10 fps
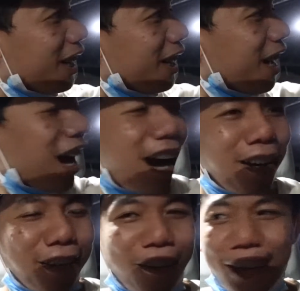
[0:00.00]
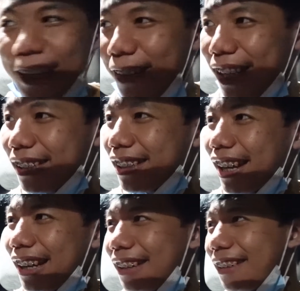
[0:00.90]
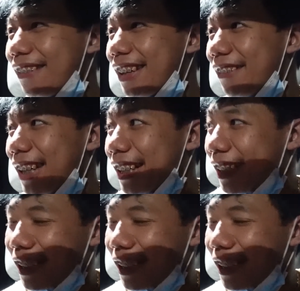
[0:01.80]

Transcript: I don't know where they went.